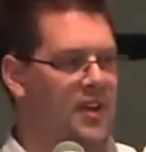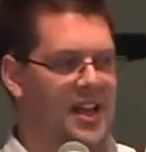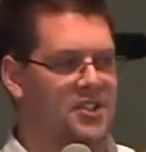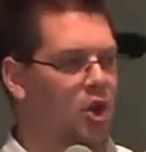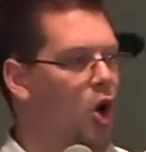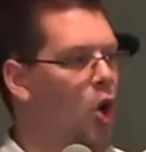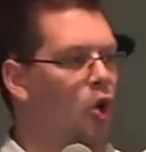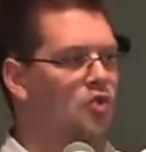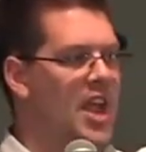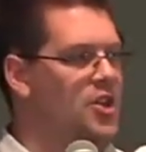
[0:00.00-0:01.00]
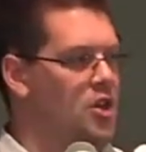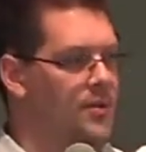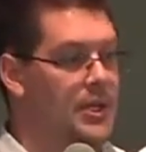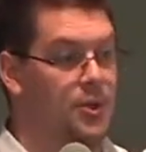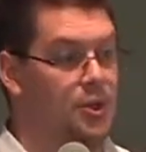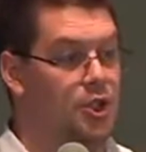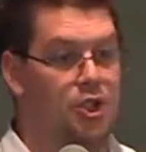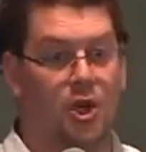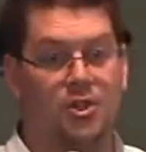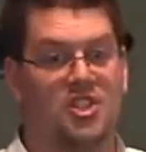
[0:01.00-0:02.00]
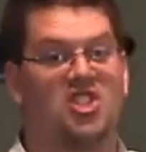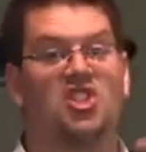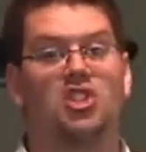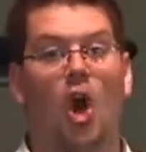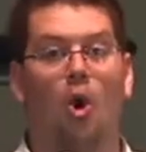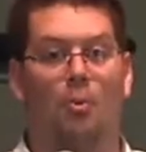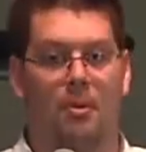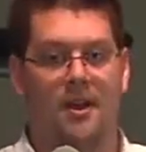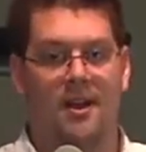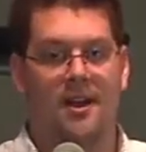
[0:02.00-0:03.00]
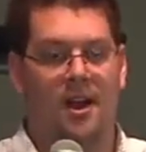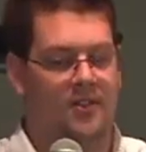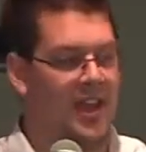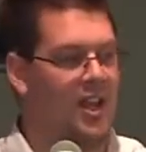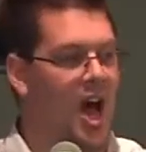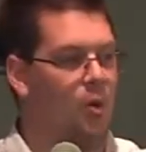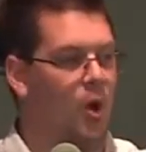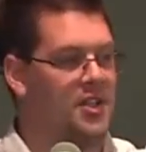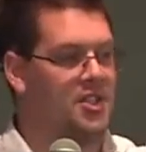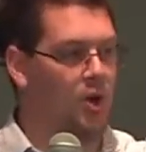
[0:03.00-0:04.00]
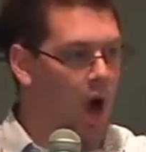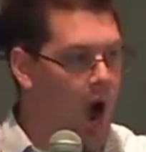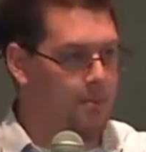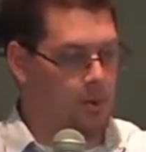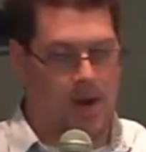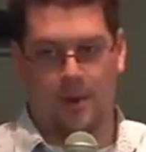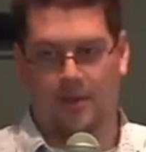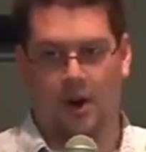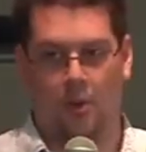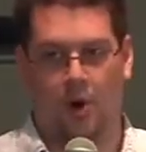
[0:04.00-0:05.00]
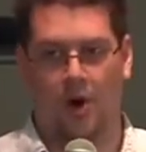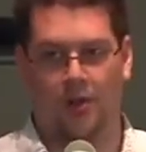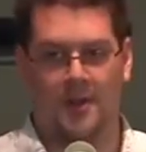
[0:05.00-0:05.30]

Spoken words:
It's the whole nation of Israel. It just shows the scope that God wants to operate with in our world.